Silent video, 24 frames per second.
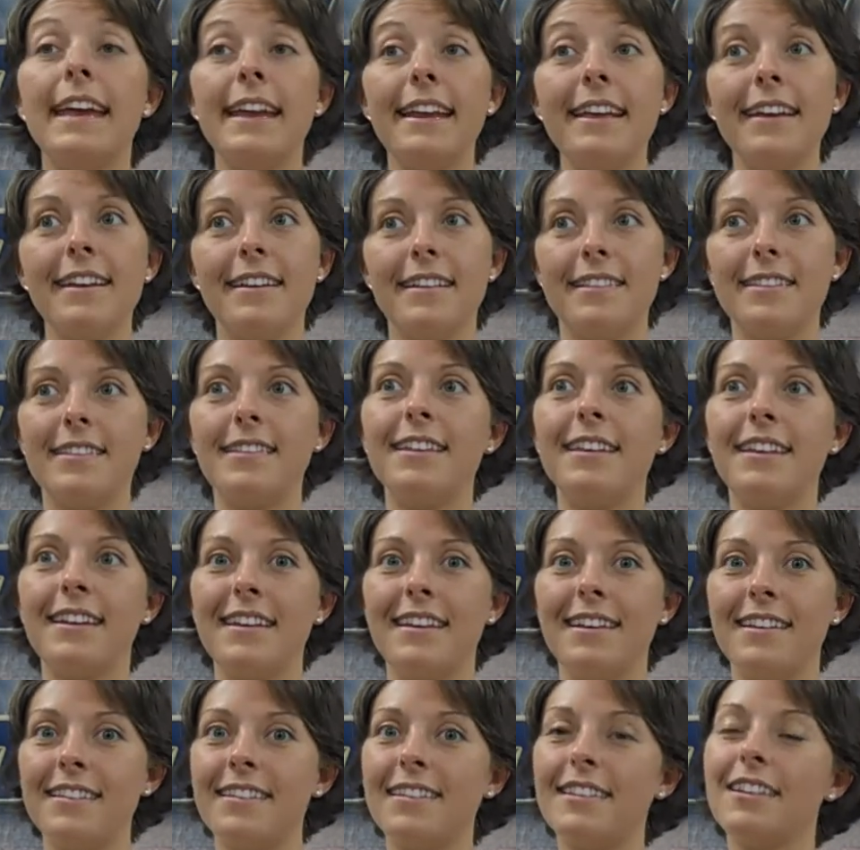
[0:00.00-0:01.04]
It is. It
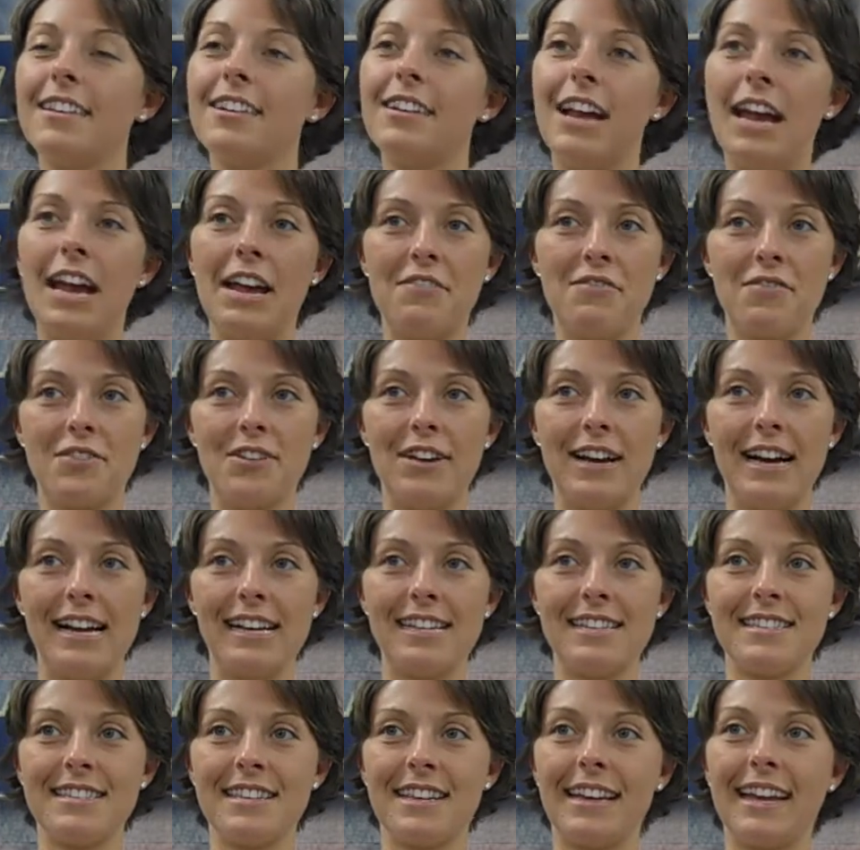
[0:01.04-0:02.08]
is a little
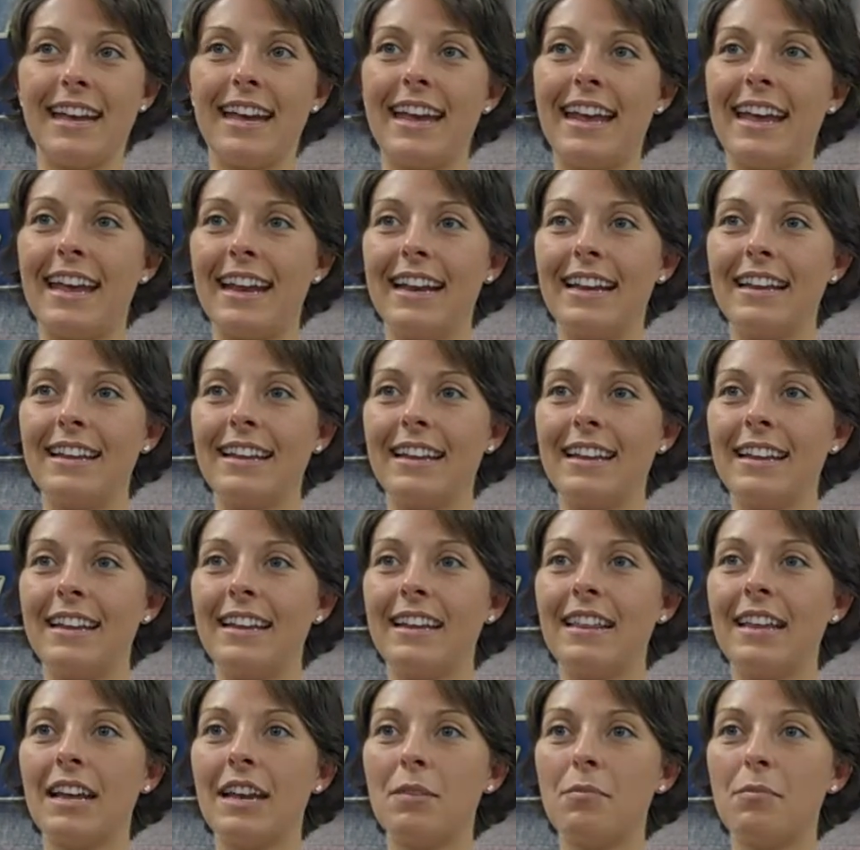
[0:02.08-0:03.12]
advertising and
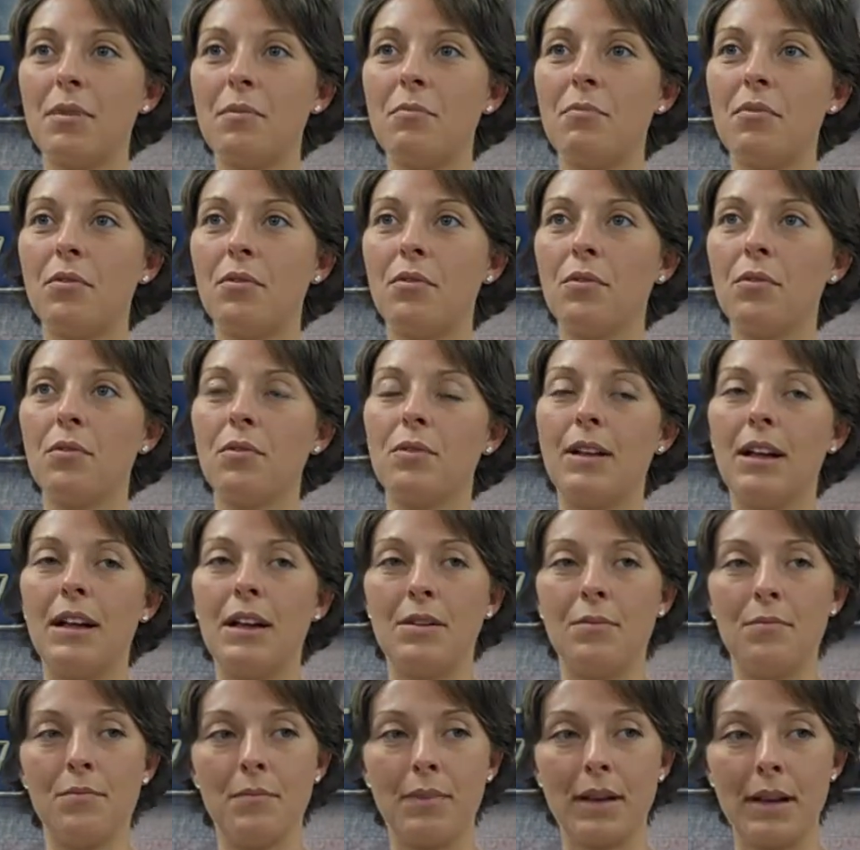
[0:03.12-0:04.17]
letting people
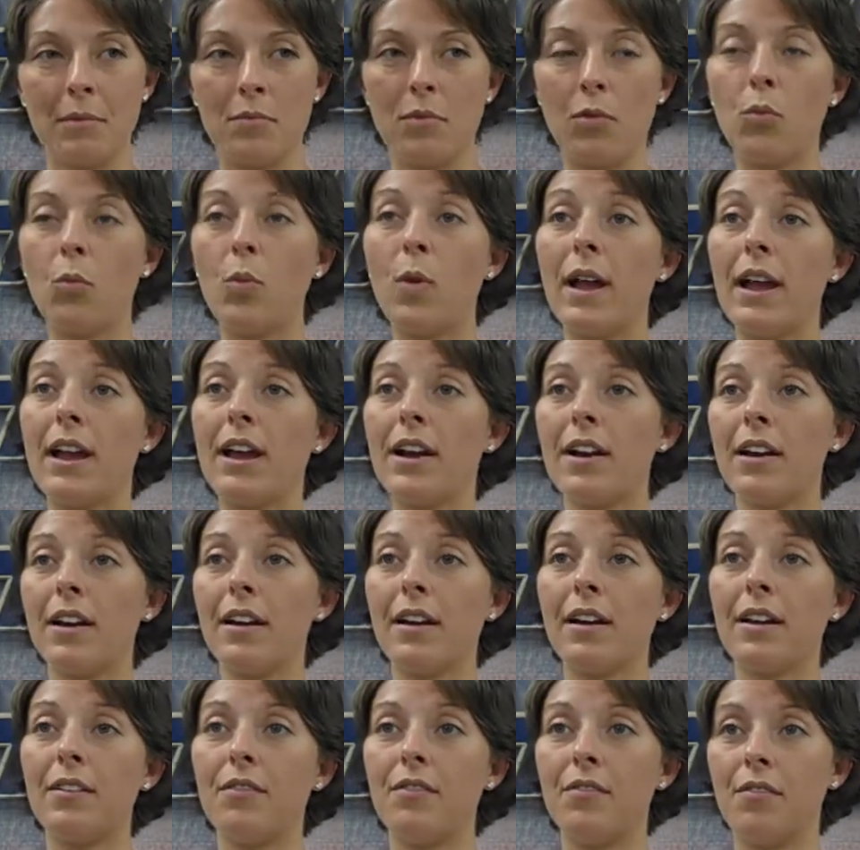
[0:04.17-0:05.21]
become
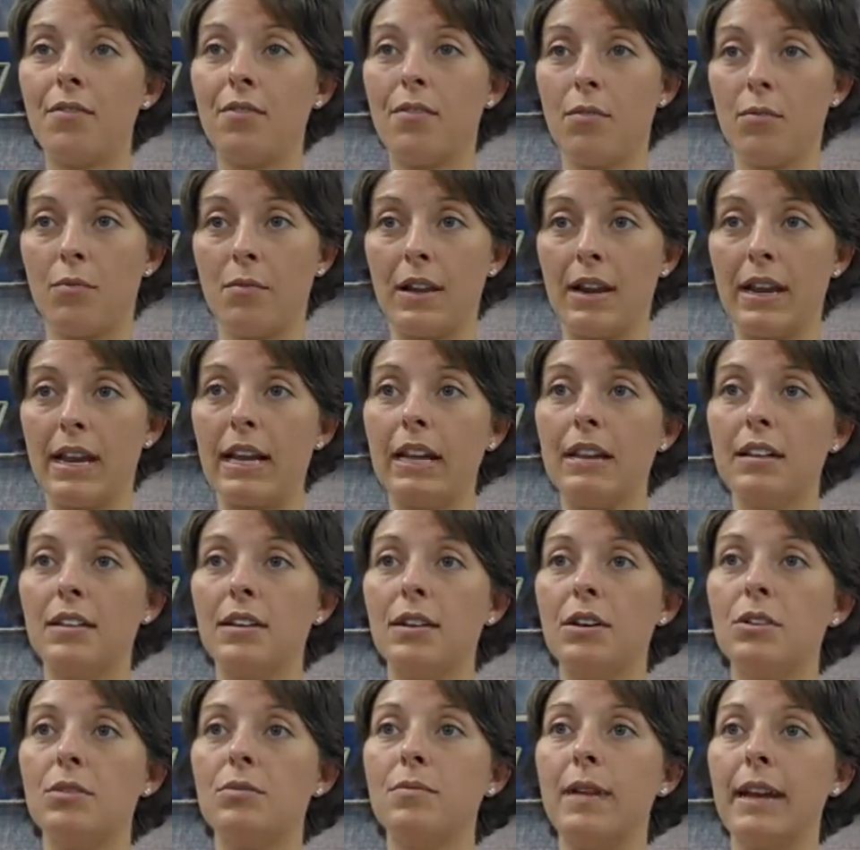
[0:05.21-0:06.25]
aware of the running
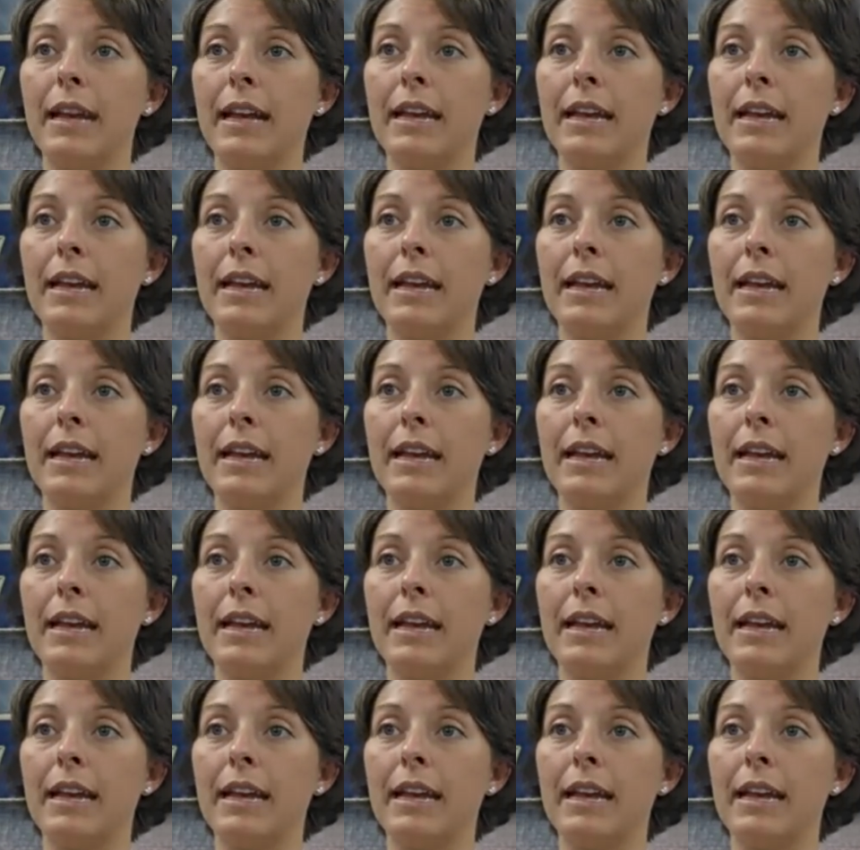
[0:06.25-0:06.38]
club.